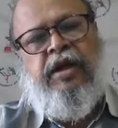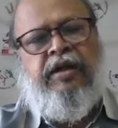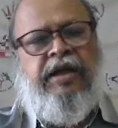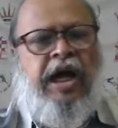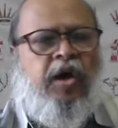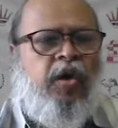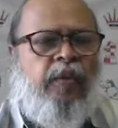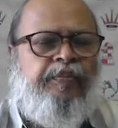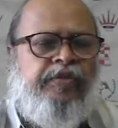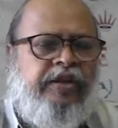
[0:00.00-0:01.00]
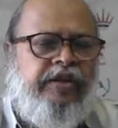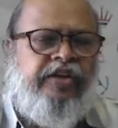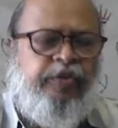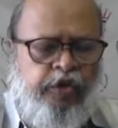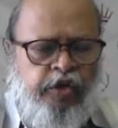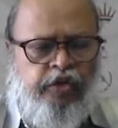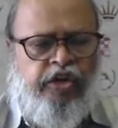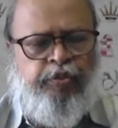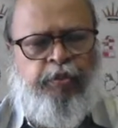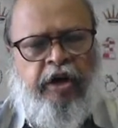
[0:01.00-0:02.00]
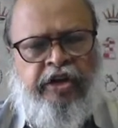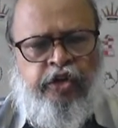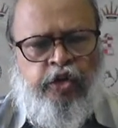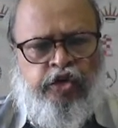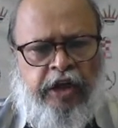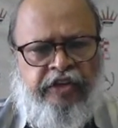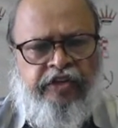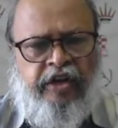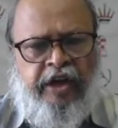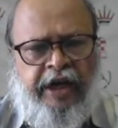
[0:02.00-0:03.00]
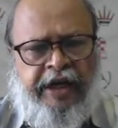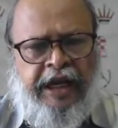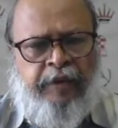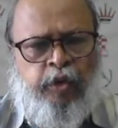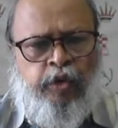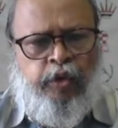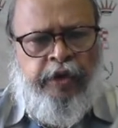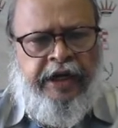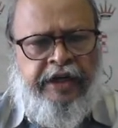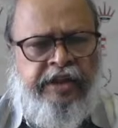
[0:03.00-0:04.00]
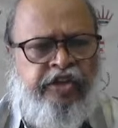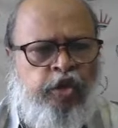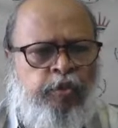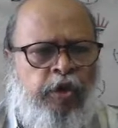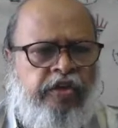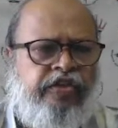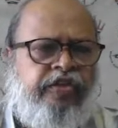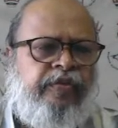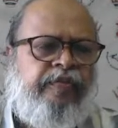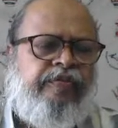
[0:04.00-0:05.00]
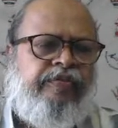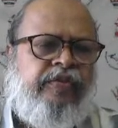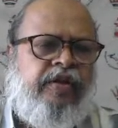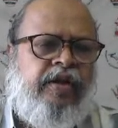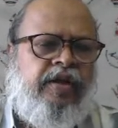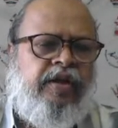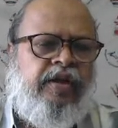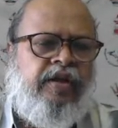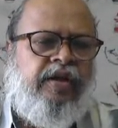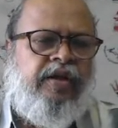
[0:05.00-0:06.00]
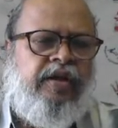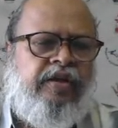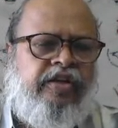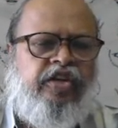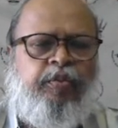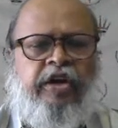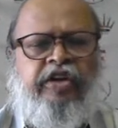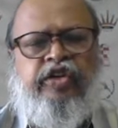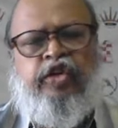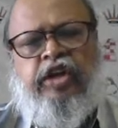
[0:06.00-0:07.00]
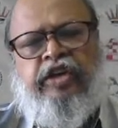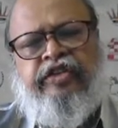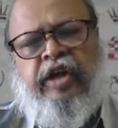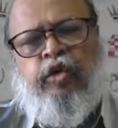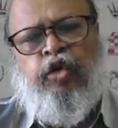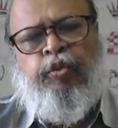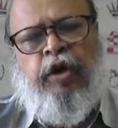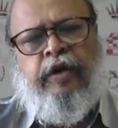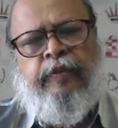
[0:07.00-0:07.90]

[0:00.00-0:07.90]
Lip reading: Now this pawn is useless, and I am going to trade these two pawns. This pawn is useless now. Rook pawn.